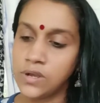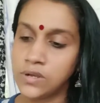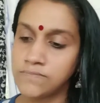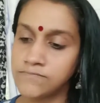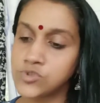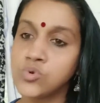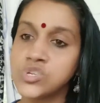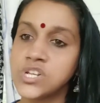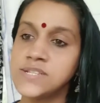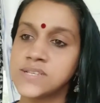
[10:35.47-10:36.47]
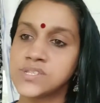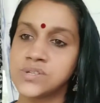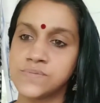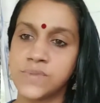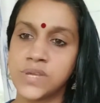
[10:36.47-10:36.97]
Social
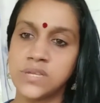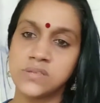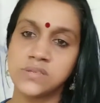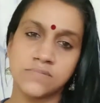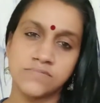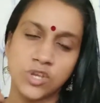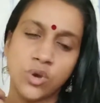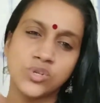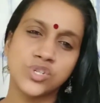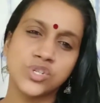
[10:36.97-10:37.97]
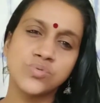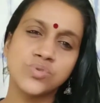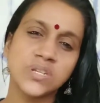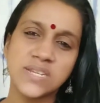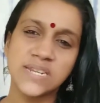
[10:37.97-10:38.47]
justice means the
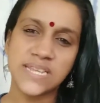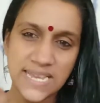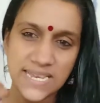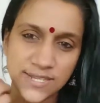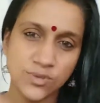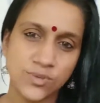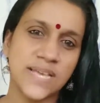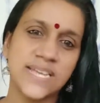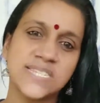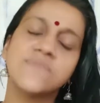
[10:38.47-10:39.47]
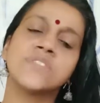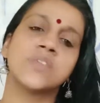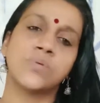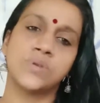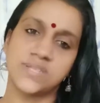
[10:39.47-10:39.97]
constitution create a society
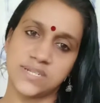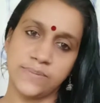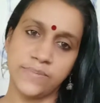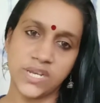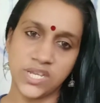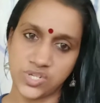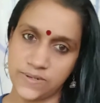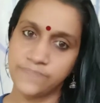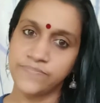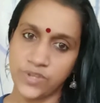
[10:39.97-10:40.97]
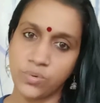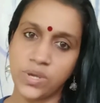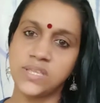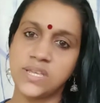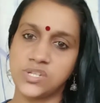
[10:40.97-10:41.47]
without discrimination.
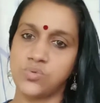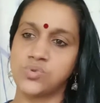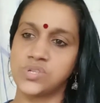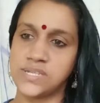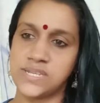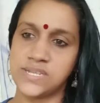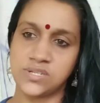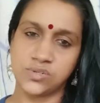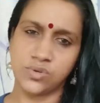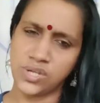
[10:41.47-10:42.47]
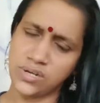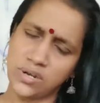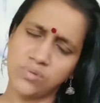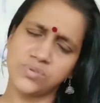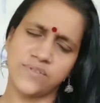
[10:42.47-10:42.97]
Okay, that is social justice on the
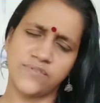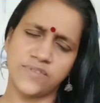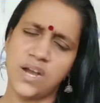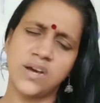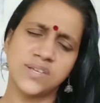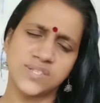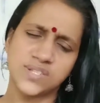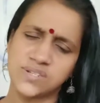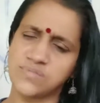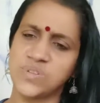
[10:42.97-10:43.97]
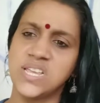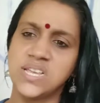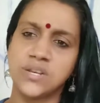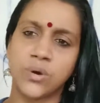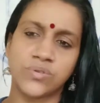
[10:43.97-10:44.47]
grounds of caste, creed,
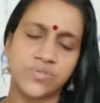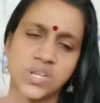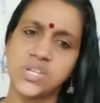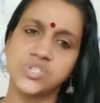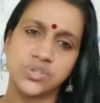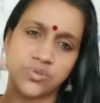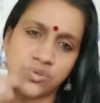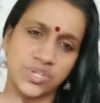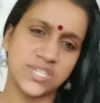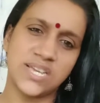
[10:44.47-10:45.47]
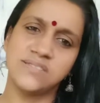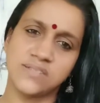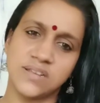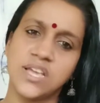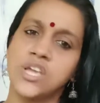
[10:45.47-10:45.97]
or religion, or gender.
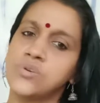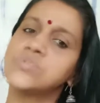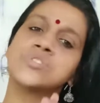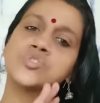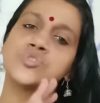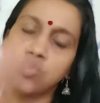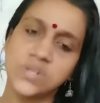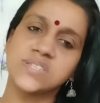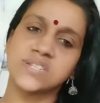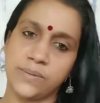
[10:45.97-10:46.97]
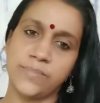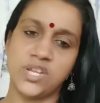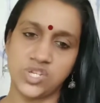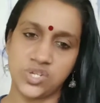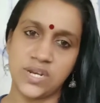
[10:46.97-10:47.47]
There is no
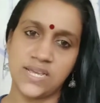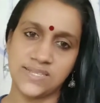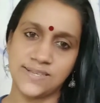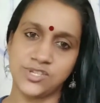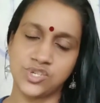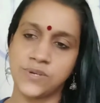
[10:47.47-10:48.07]
discrimination as such.